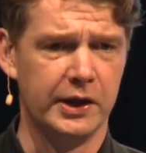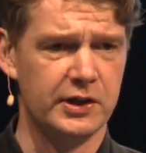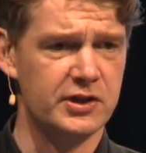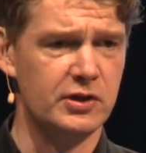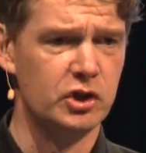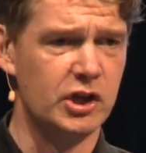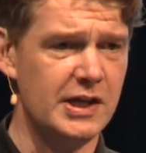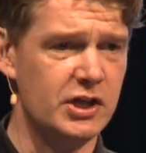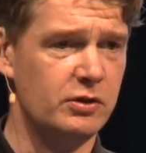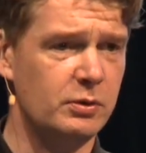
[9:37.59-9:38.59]
I can still
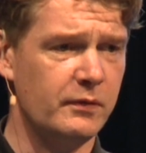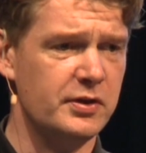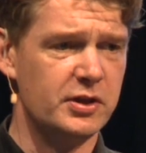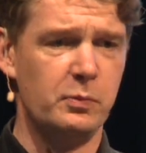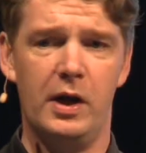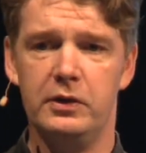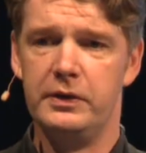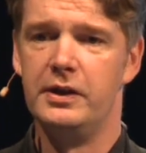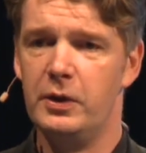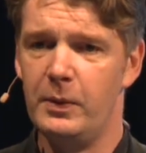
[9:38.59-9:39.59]
change the universe in one
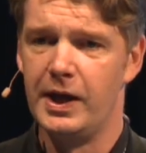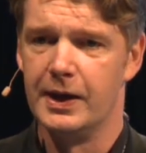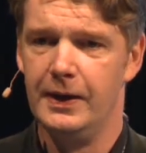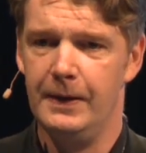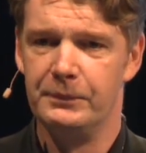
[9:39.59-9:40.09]
or the other way.